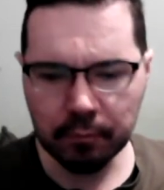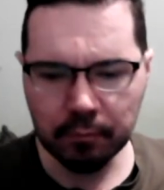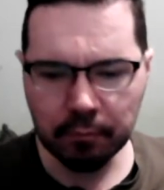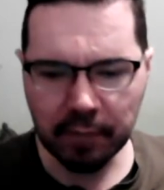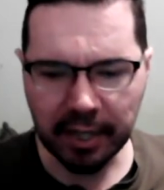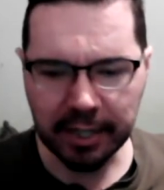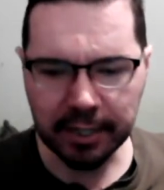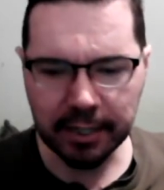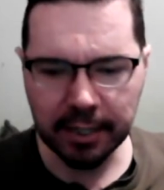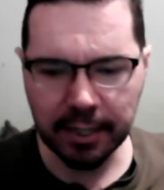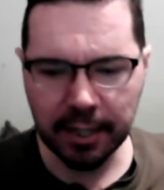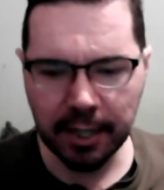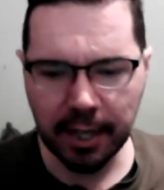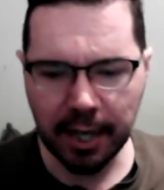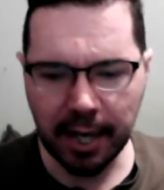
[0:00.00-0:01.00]
like
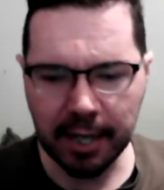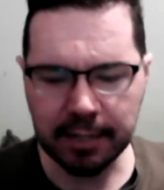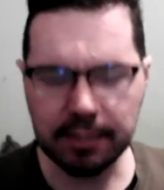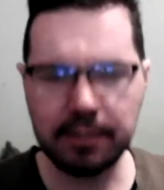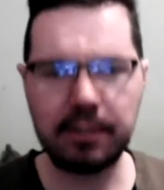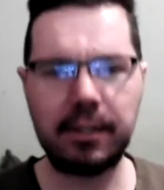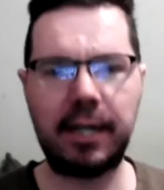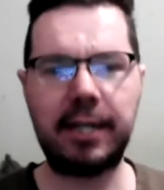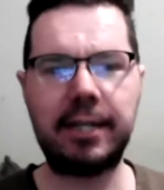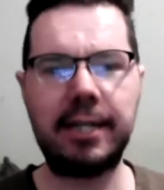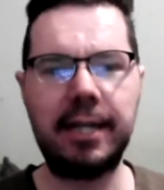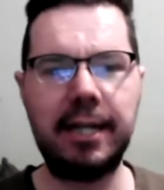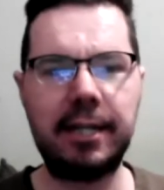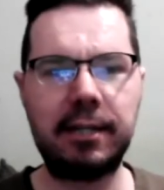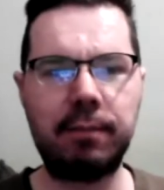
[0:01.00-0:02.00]
that's like
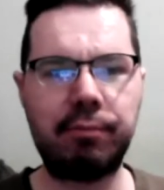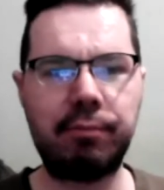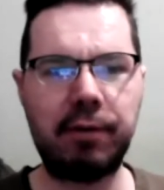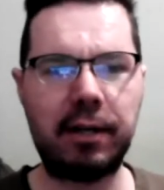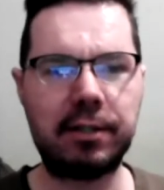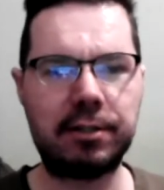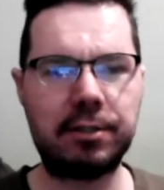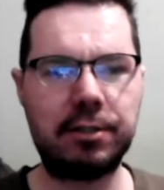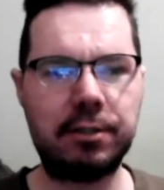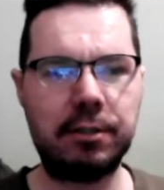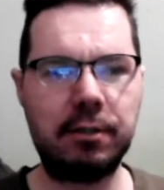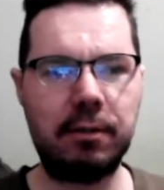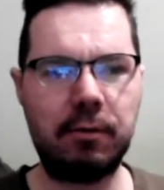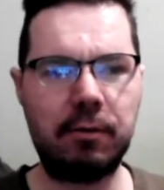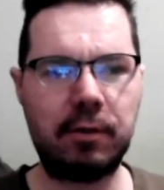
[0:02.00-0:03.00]
in compressed
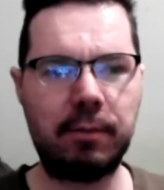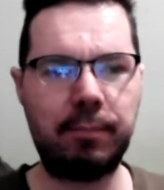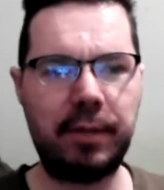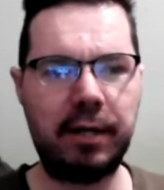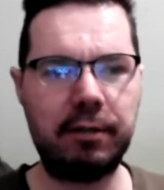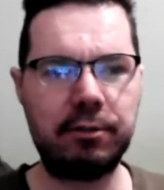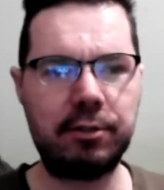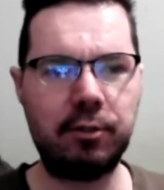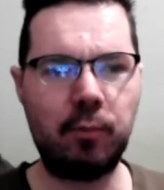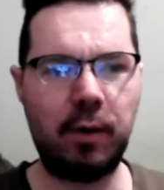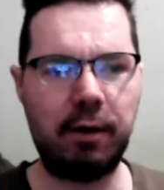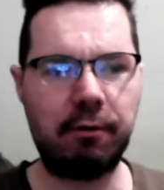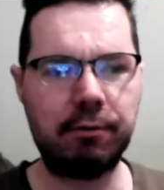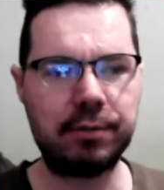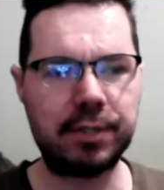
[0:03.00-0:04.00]
compared to
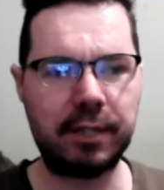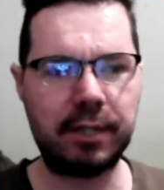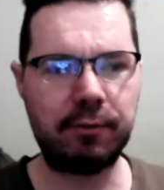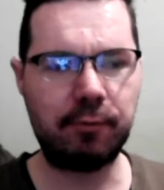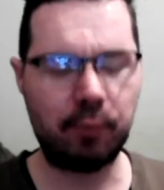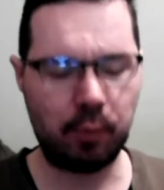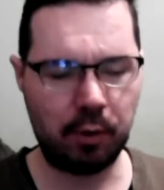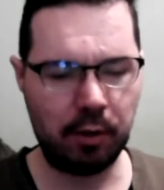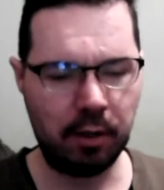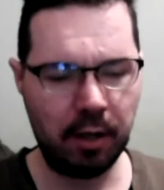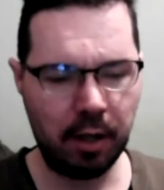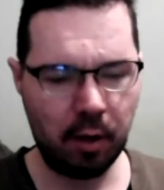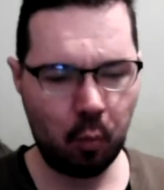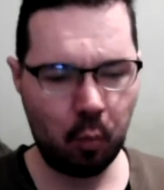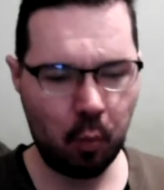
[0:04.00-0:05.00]
where it was like for
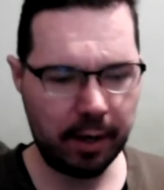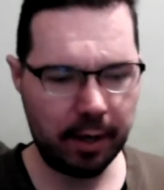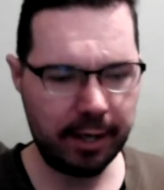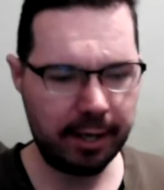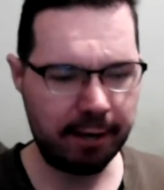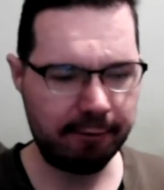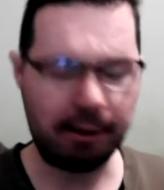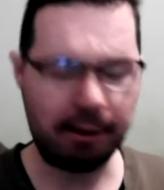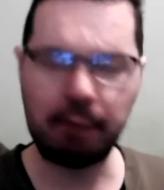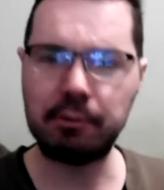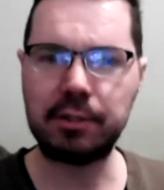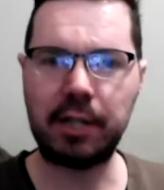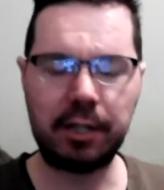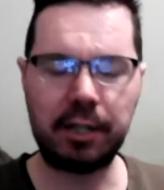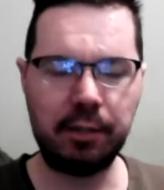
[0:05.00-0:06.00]
What If. I
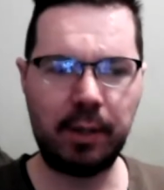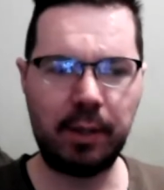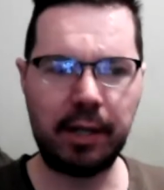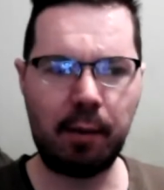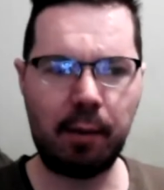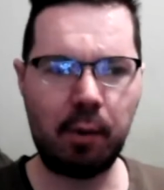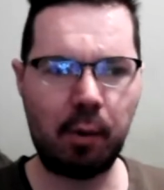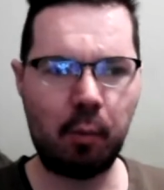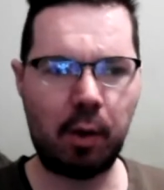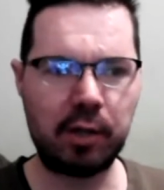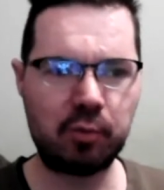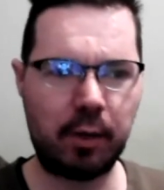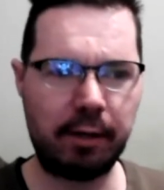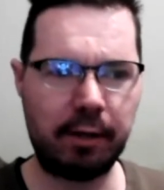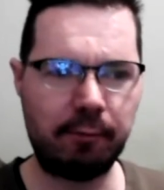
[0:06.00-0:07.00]
was like, you know what? I want to
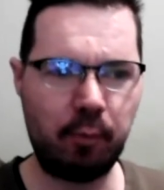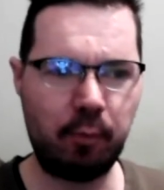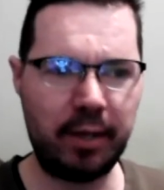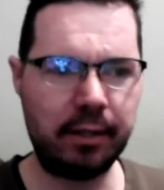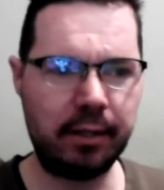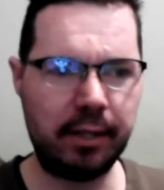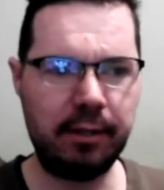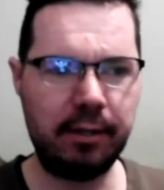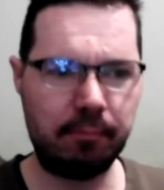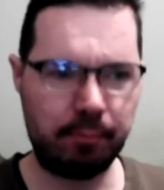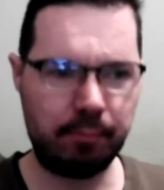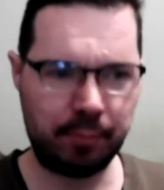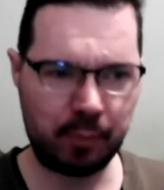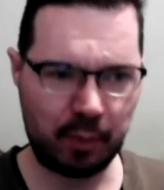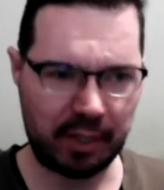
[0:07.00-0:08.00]
watch What If weekly
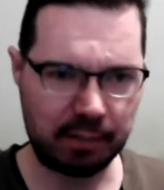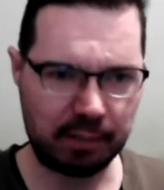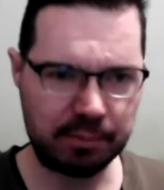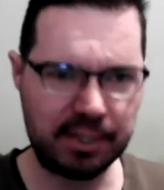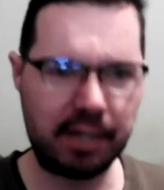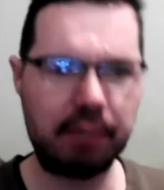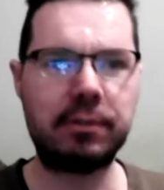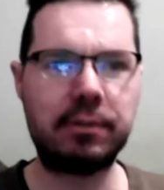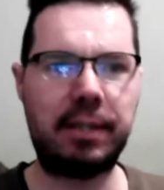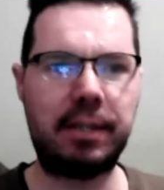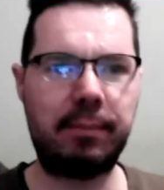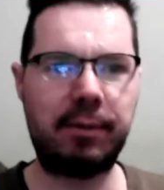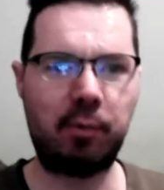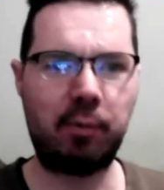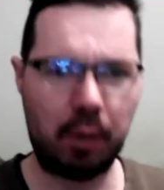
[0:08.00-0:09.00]
when it comes out.
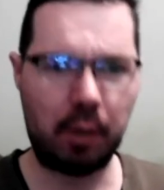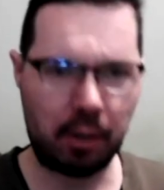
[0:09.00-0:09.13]
Same thing with